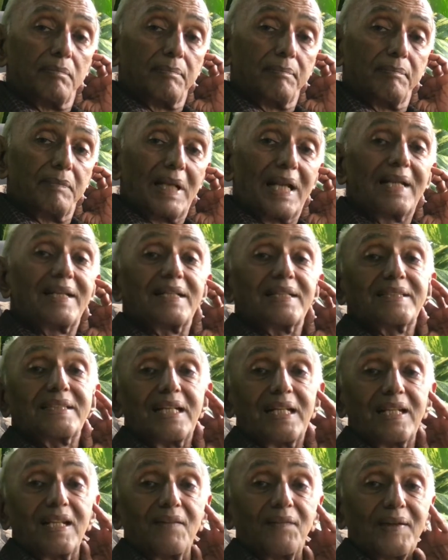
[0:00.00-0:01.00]
Let us say
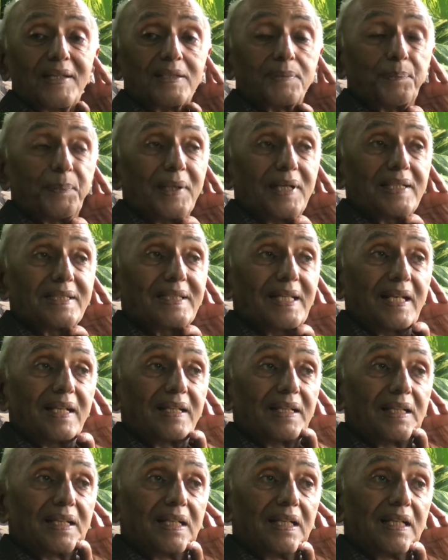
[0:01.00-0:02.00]
the first person
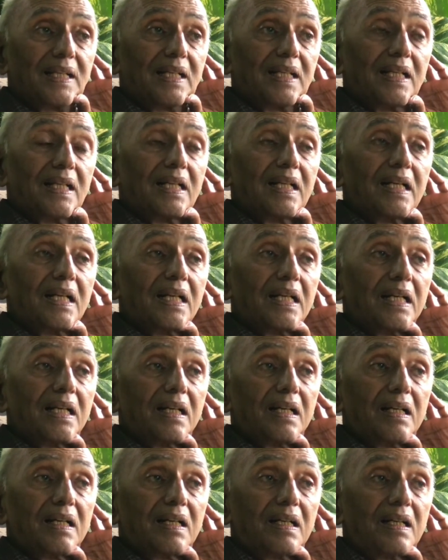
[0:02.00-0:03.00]

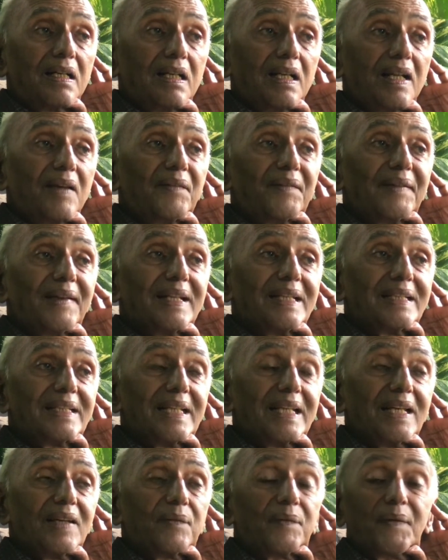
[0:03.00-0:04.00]
lived in
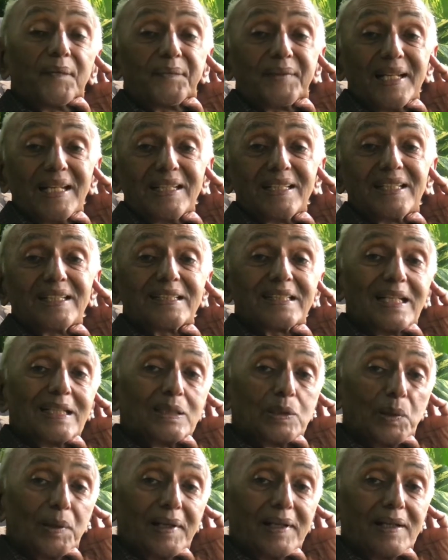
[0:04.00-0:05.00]
the 15th century.